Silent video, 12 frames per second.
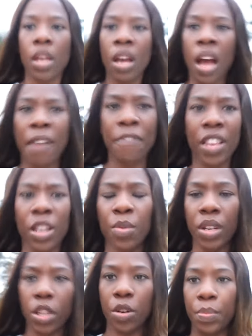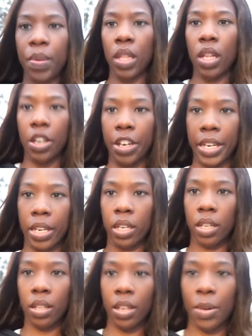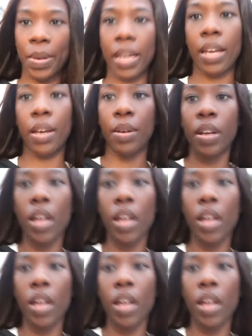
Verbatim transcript: I feel like we're a little blurry. There we go.